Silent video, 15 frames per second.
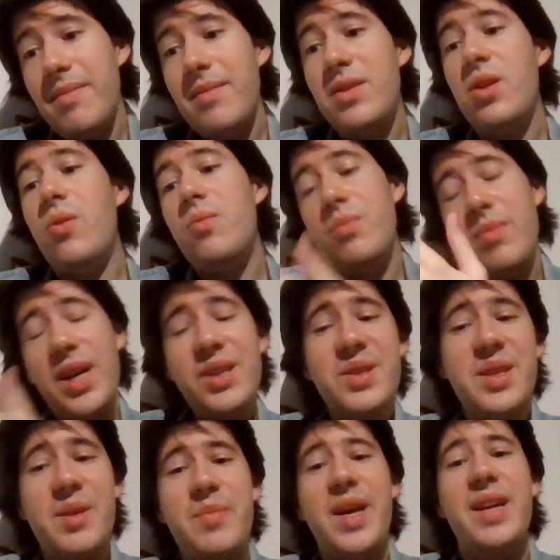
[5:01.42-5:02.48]
So
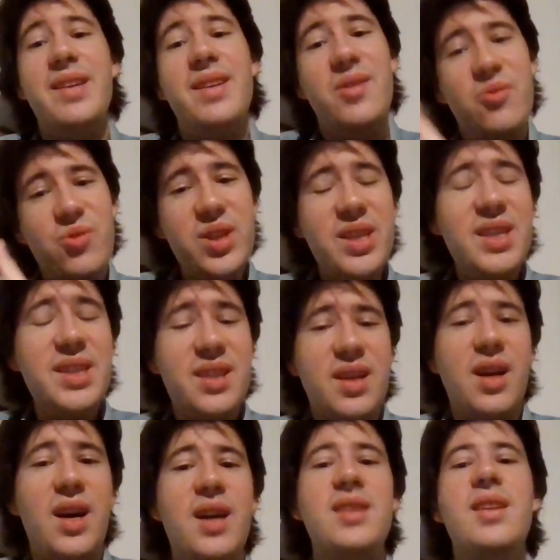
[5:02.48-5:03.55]
Matchstick Man, Ridley
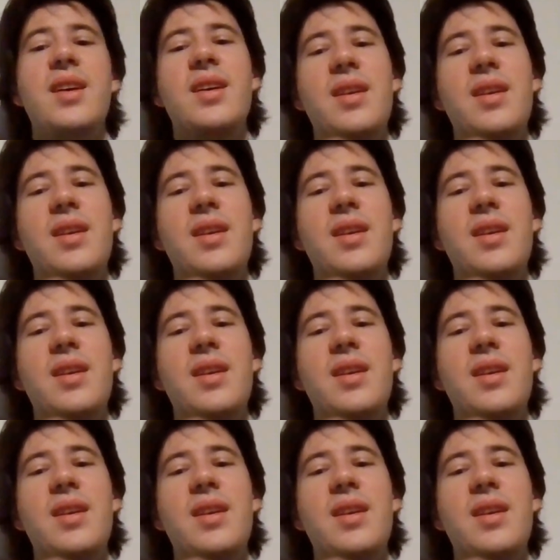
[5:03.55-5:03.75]
Scott,